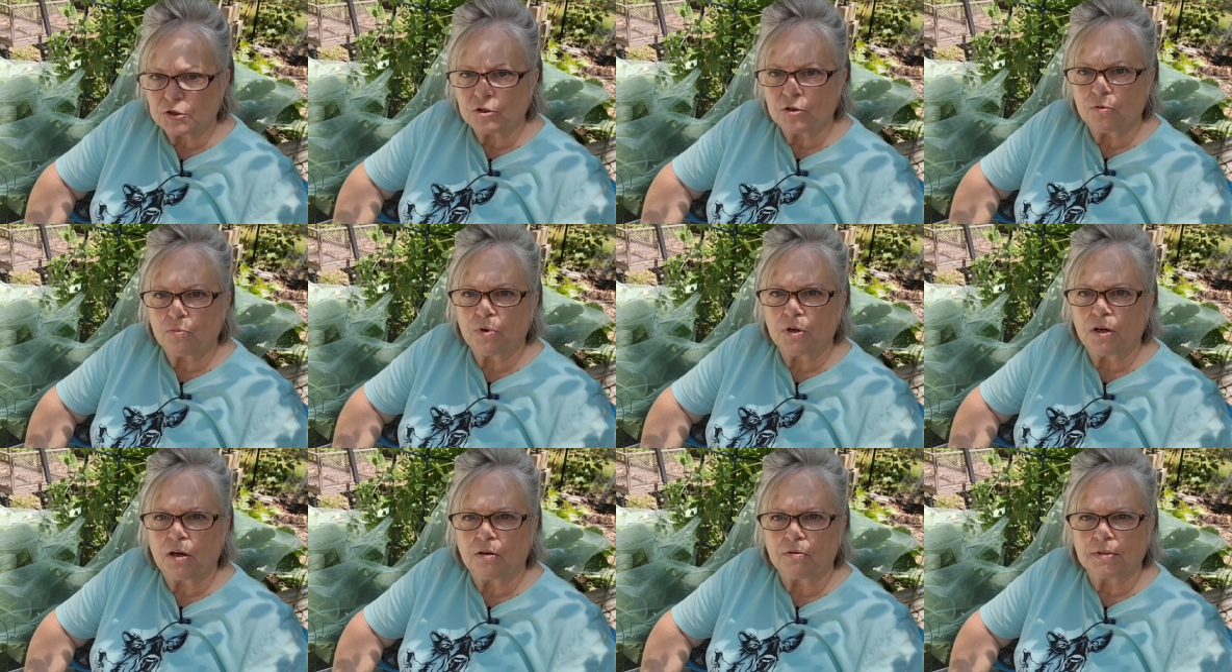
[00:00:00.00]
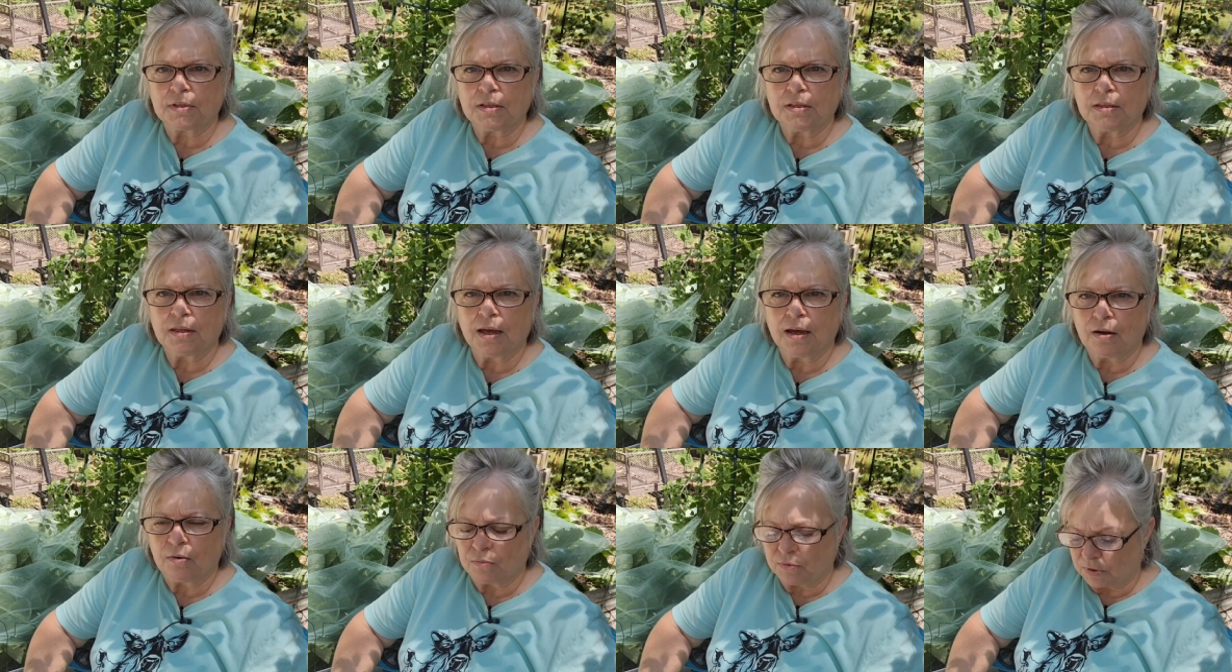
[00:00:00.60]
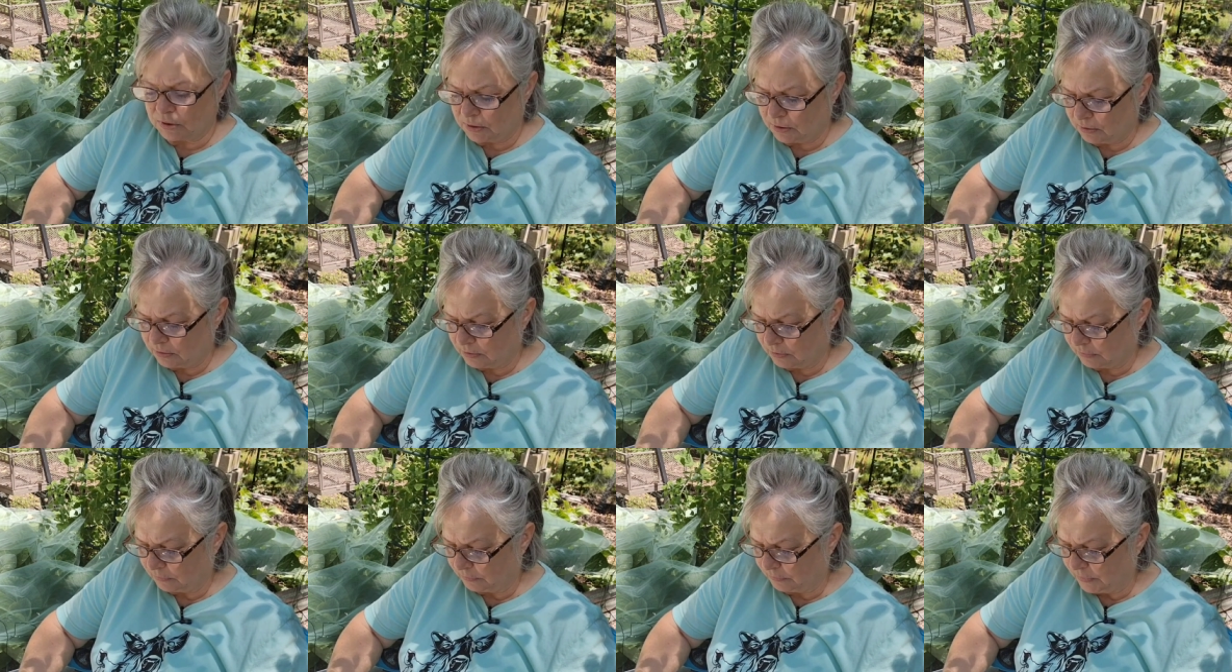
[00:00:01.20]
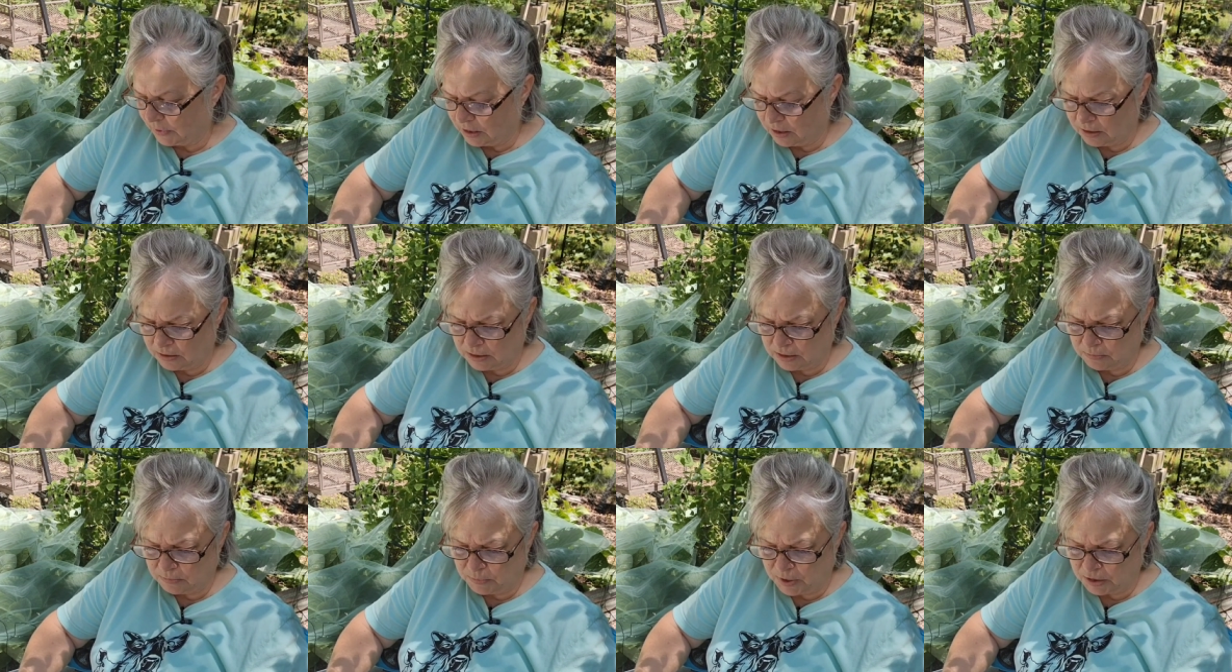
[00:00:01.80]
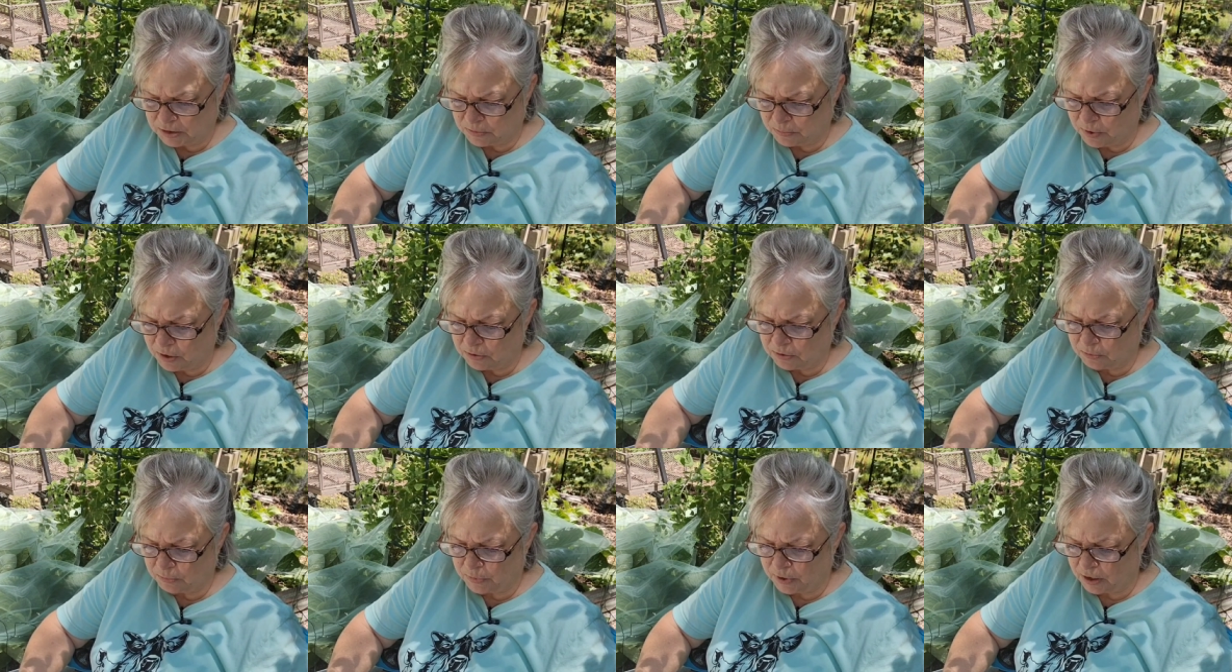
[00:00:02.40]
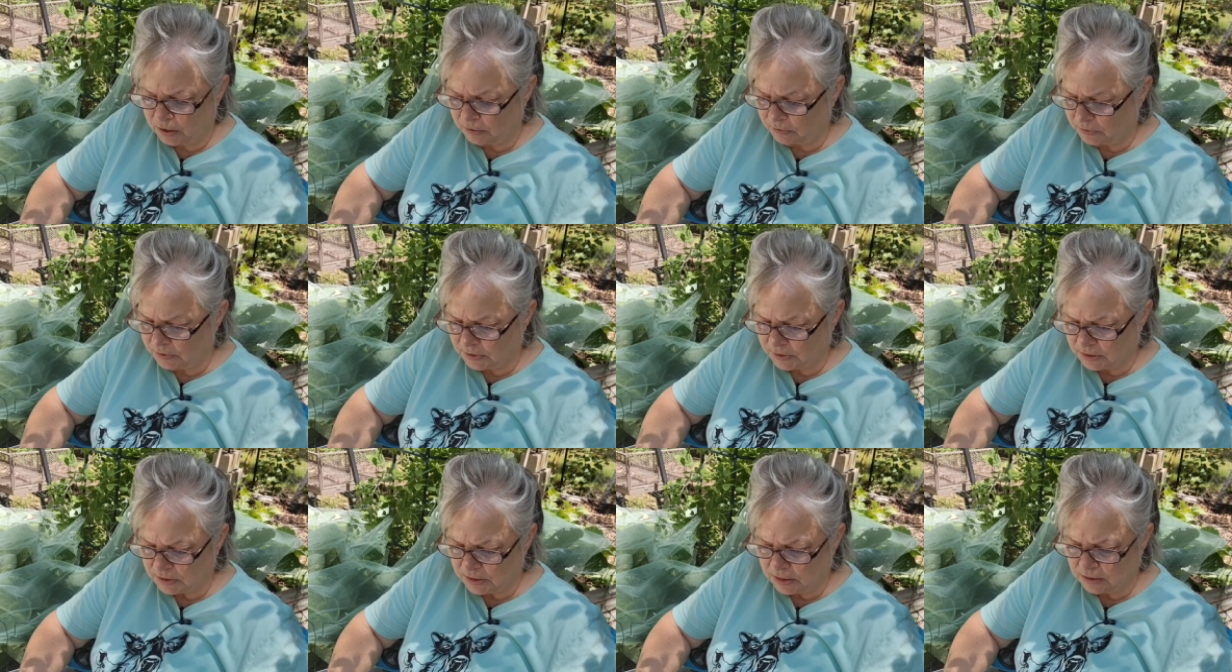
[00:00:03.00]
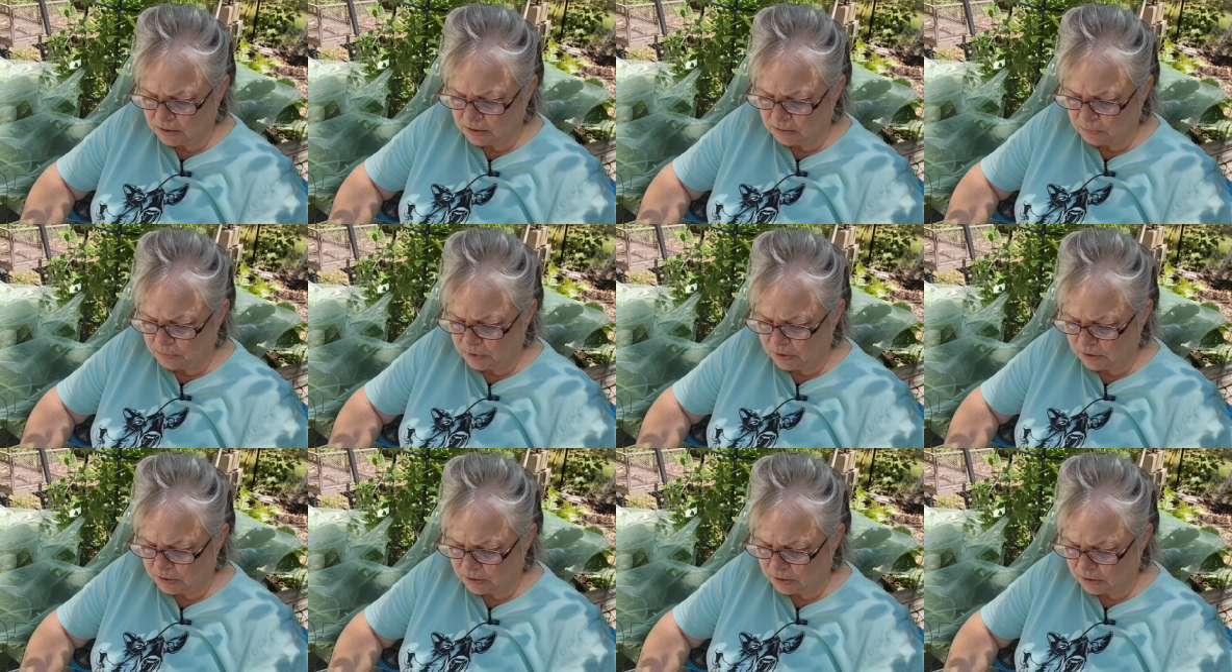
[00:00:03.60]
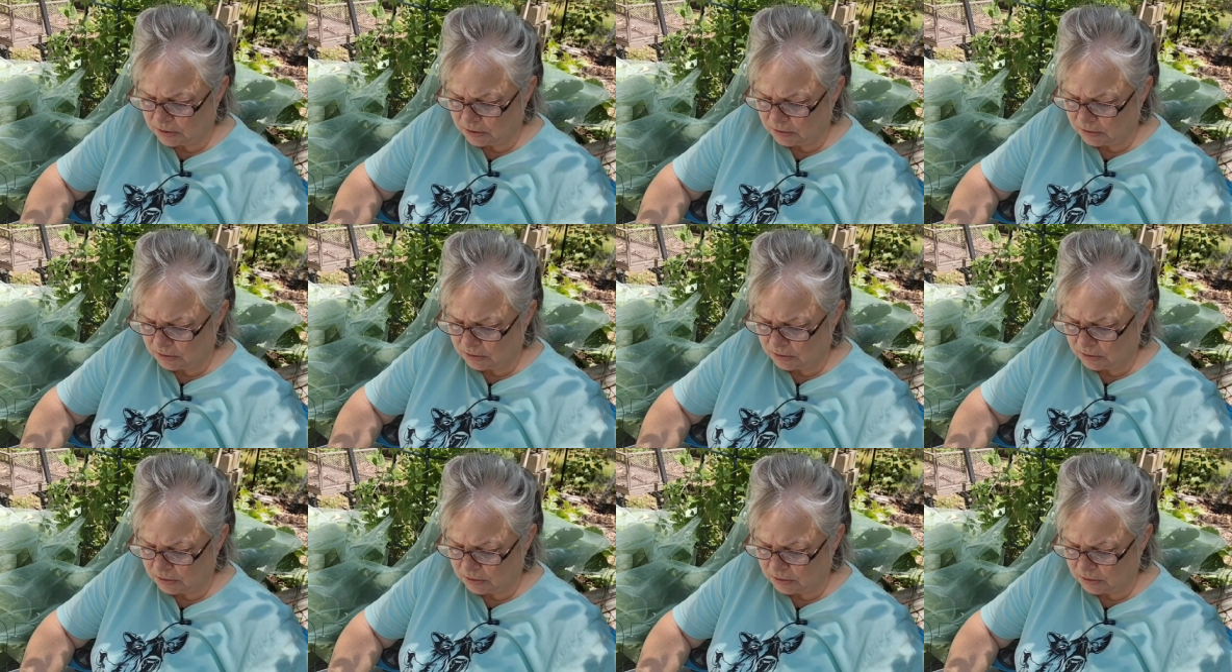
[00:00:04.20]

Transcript: Make sure what all's in that one. And then my smaller bottle is nothing